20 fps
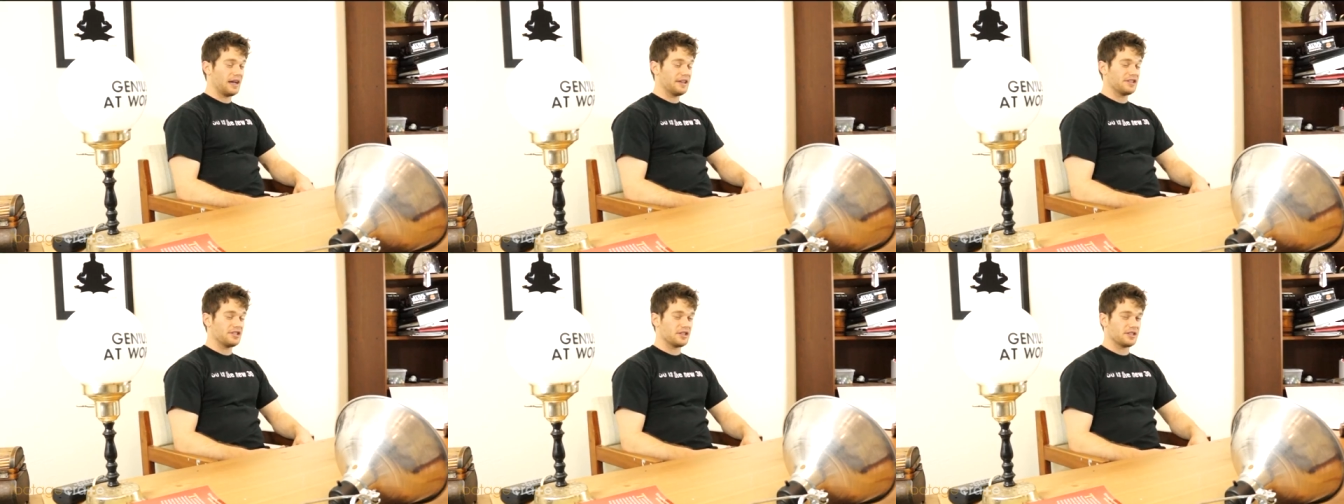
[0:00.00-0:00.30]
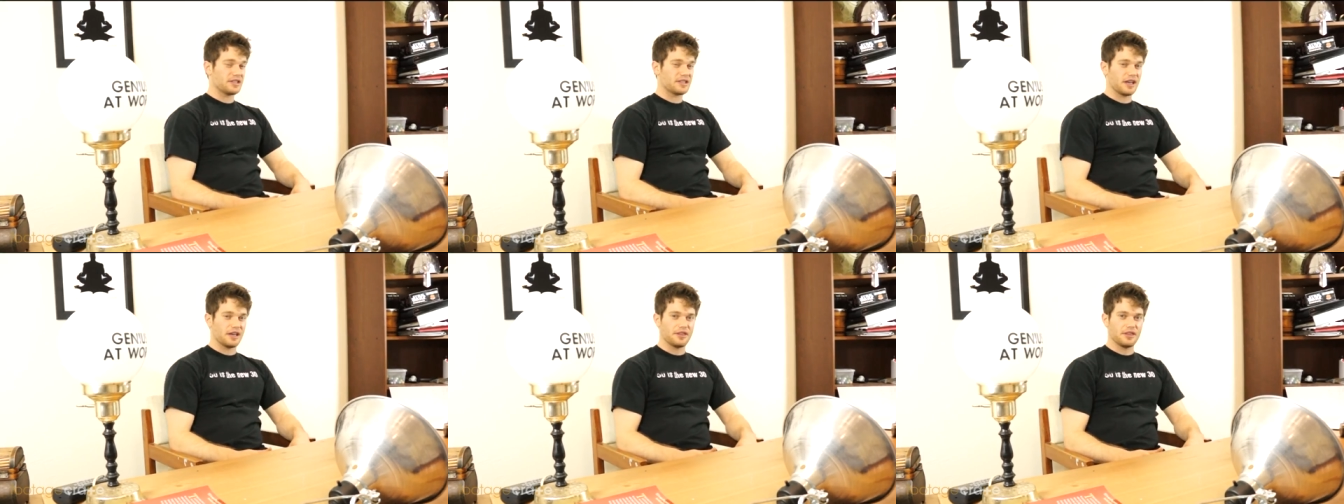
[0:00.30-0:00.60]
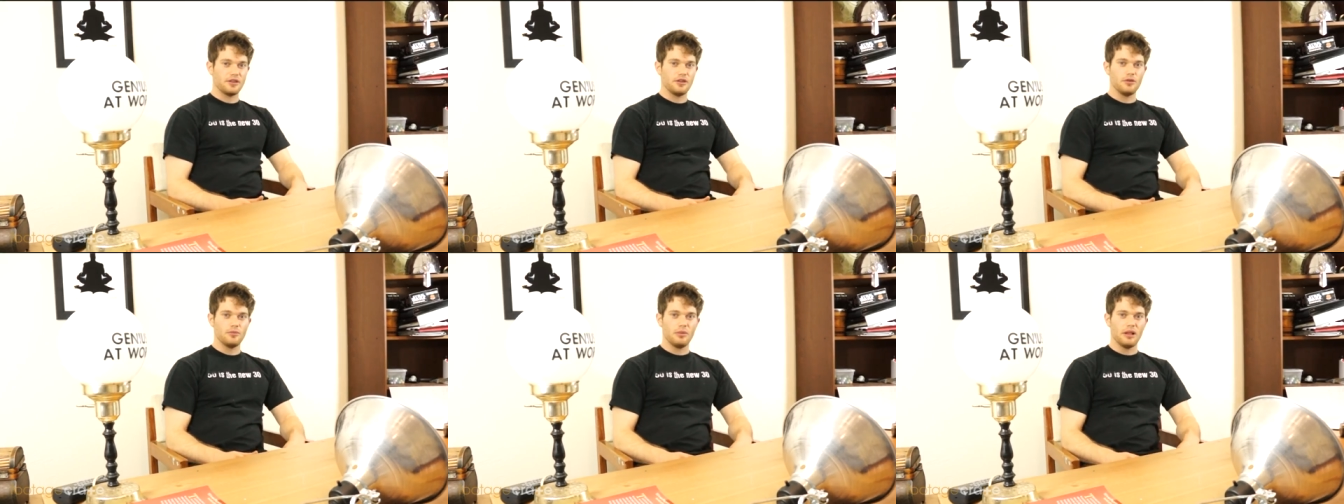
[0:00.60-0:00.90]
I just got
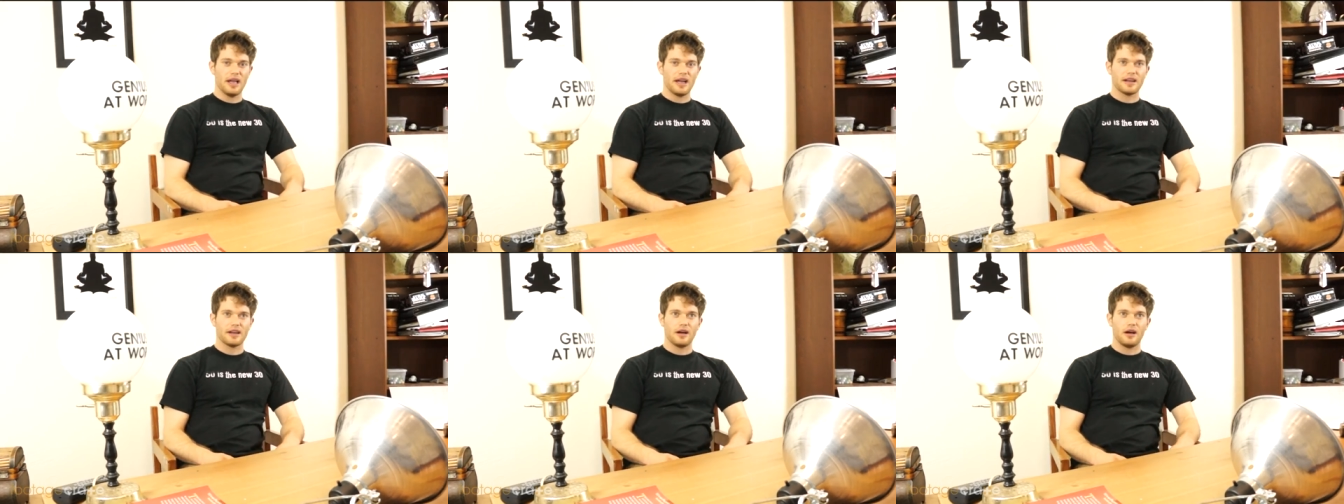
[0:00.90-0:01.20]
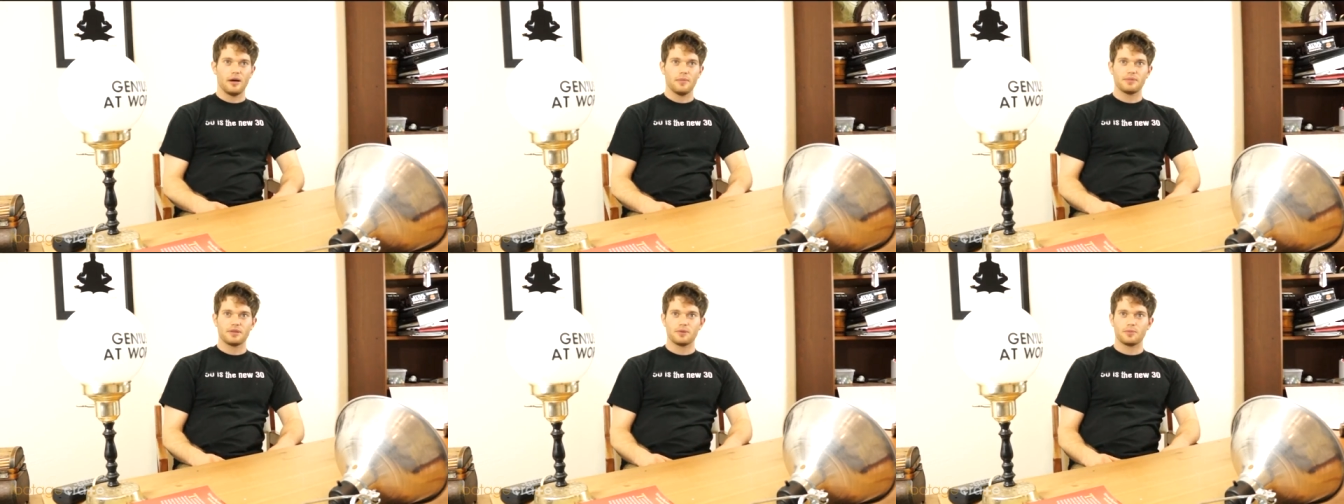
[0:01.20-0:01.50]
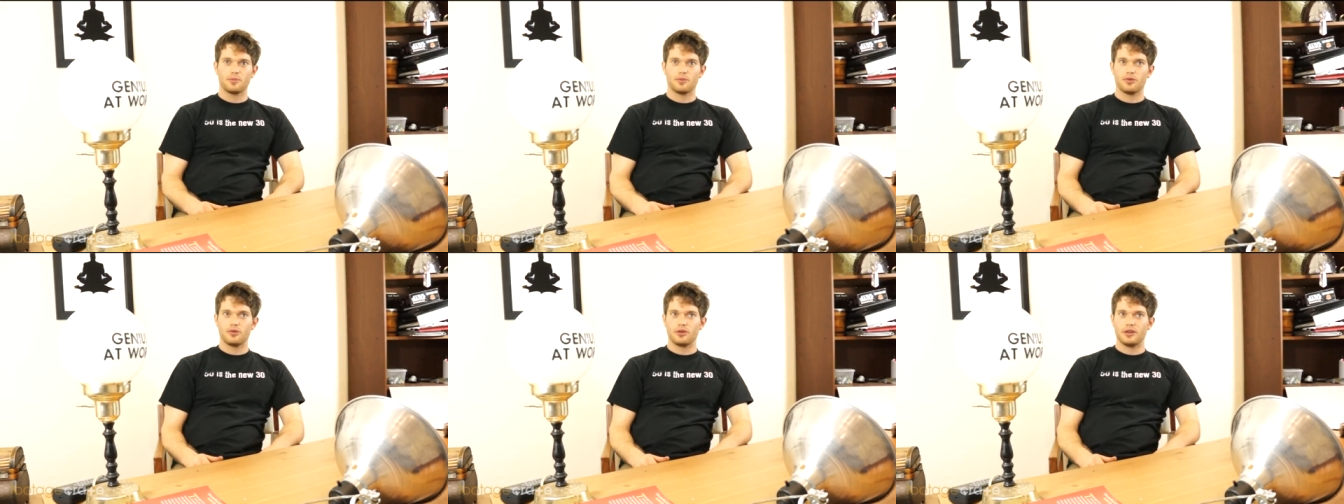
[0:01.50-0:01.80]
the new Black
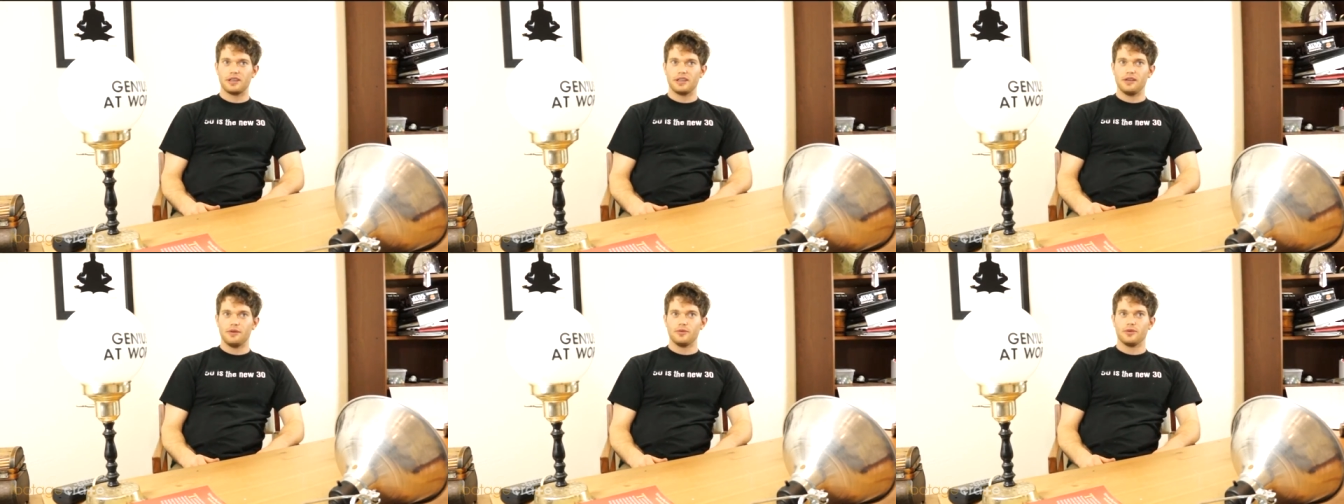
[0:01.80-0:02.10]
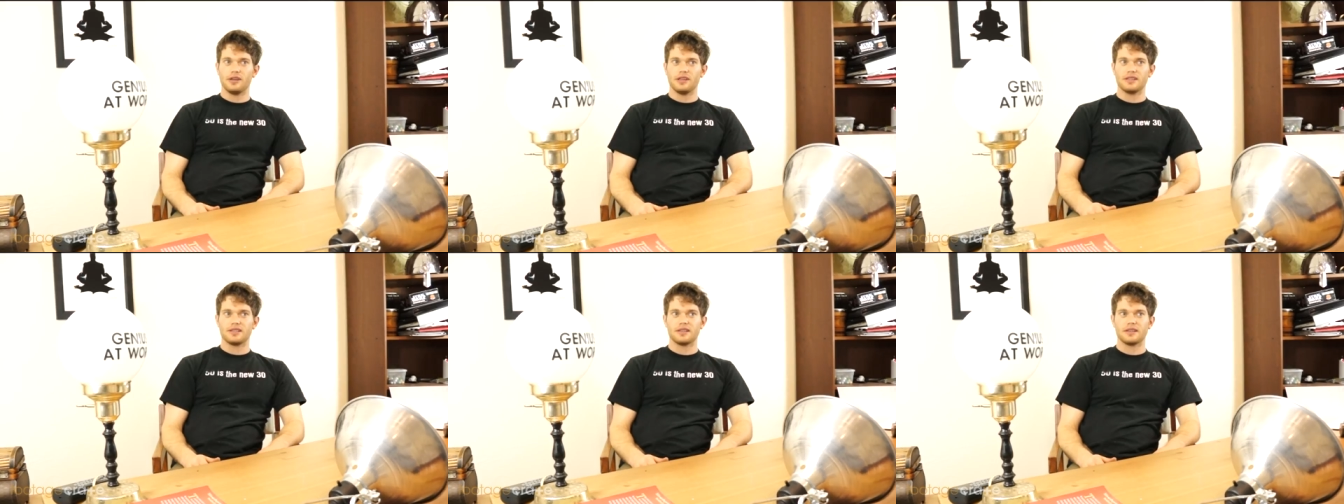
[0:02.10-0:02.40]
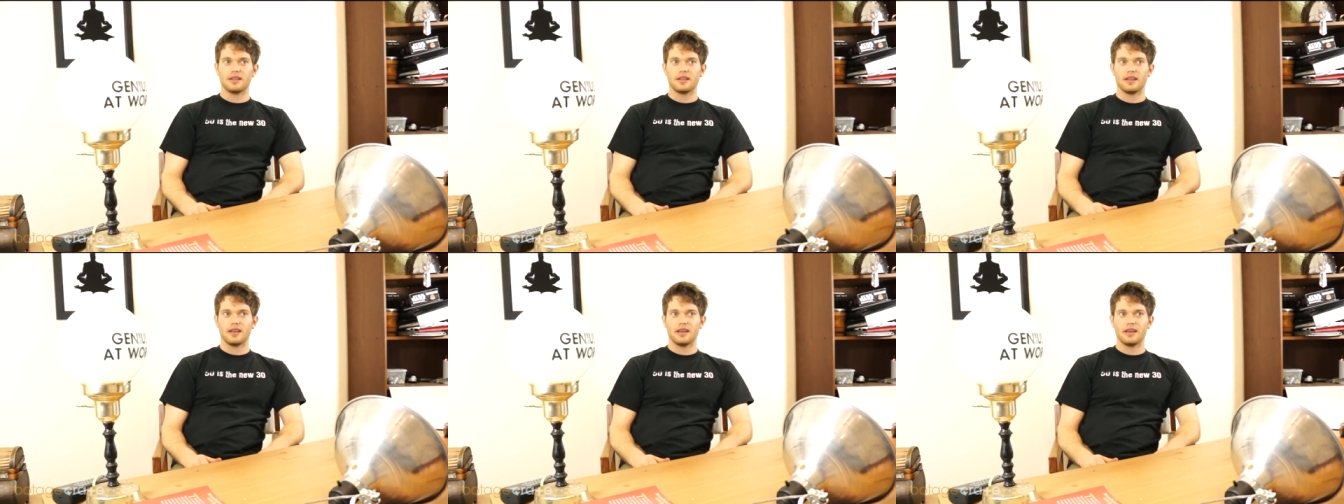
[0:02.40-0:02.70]
Ops pretty
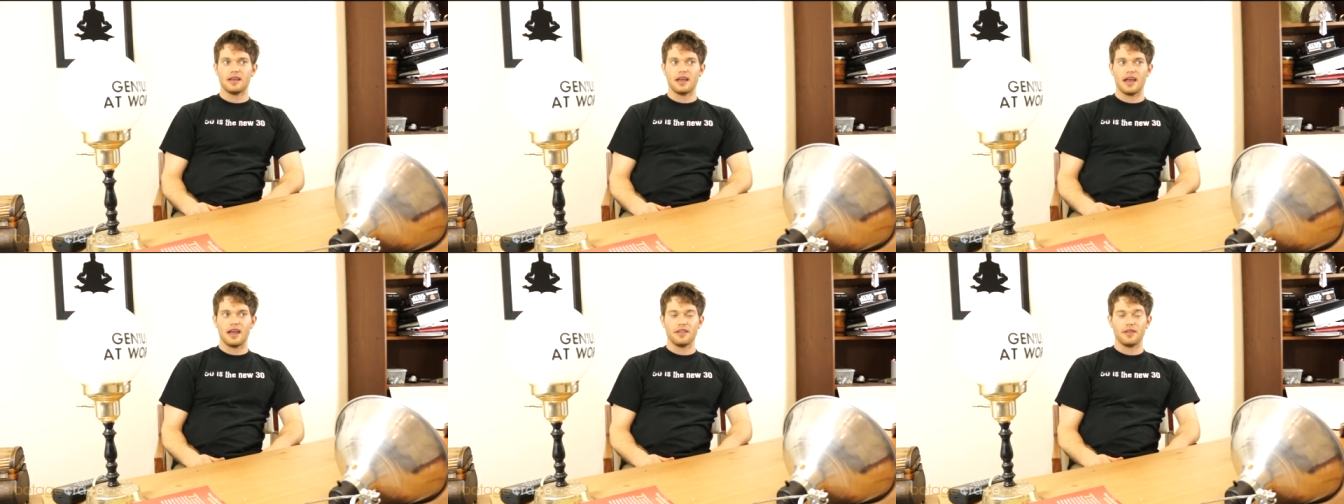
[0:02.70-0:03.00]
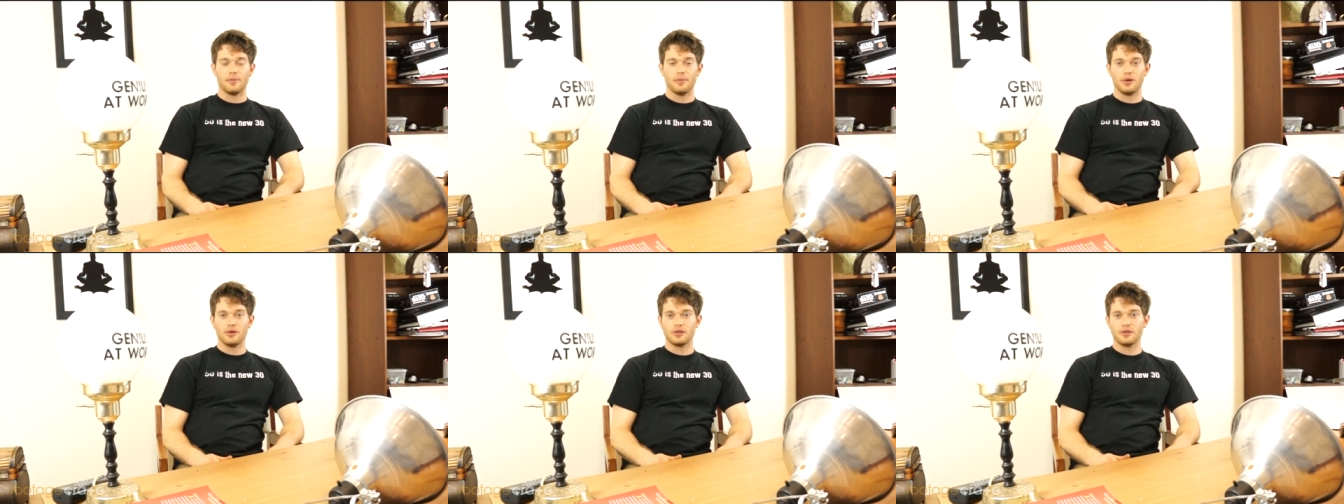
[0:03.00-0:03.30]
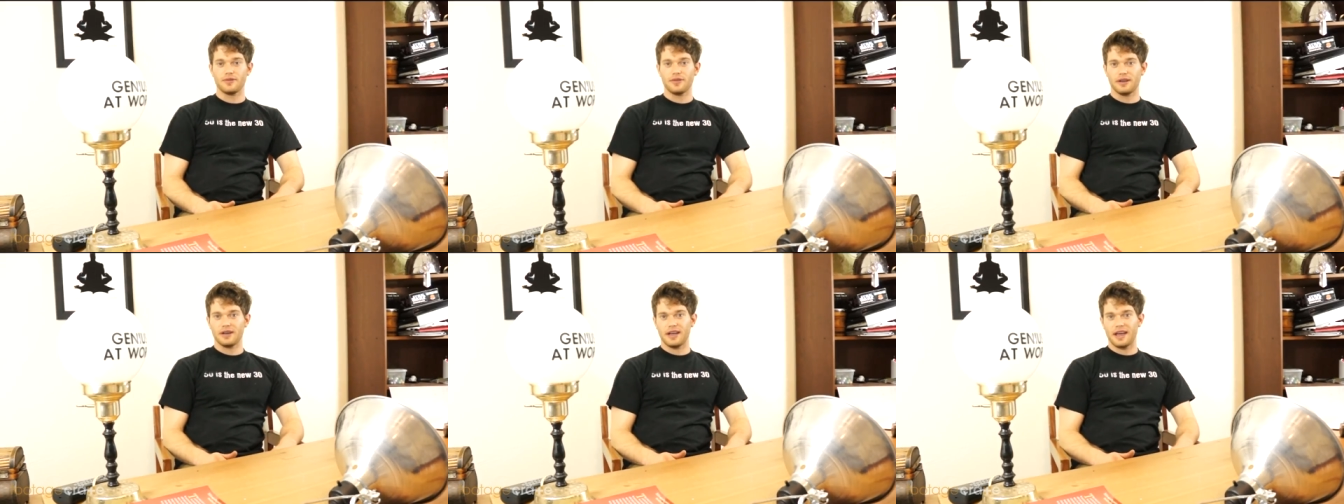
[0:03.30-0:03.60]
recently, and the
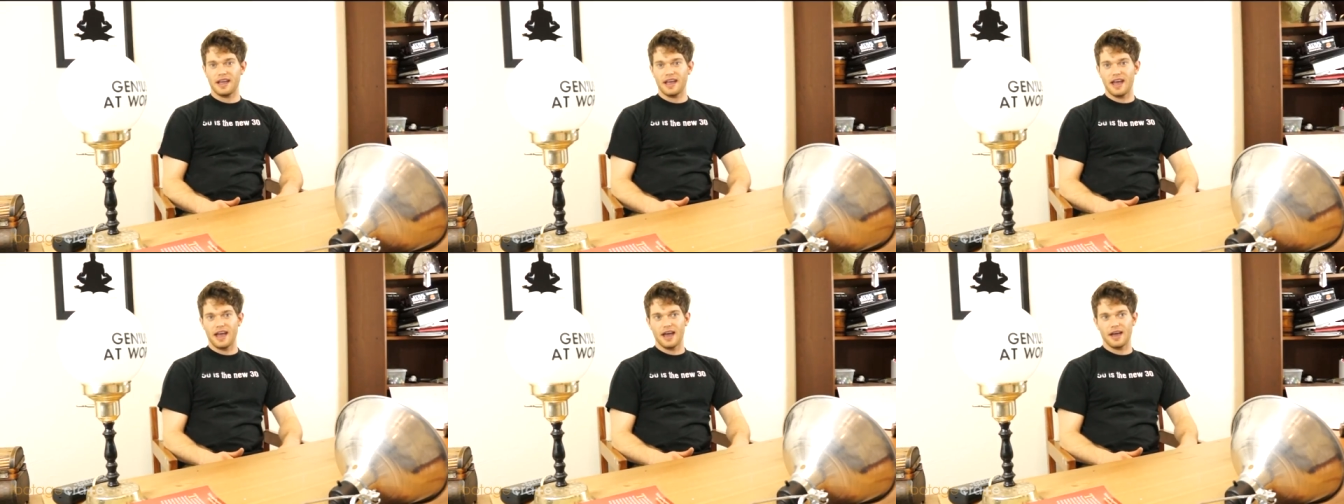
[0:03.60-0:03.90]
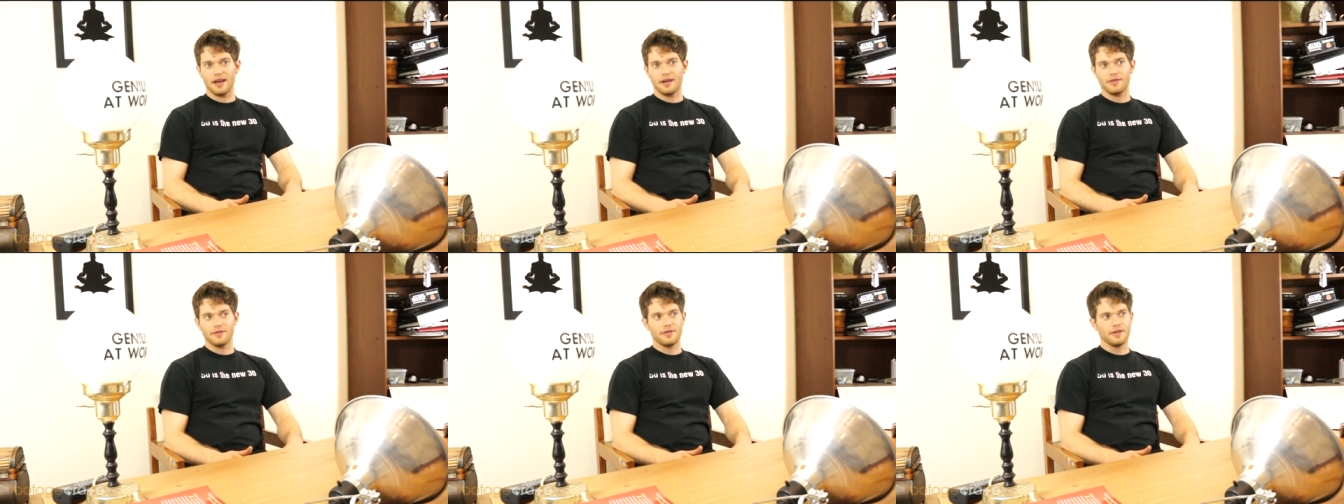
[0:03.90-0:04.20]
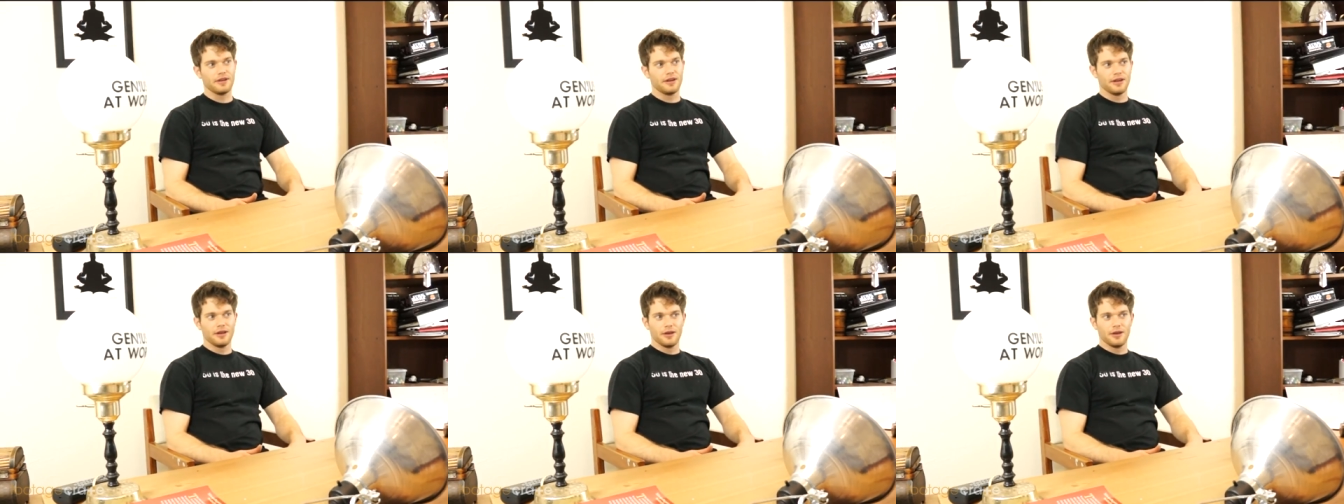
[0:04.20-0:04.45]
most fun I have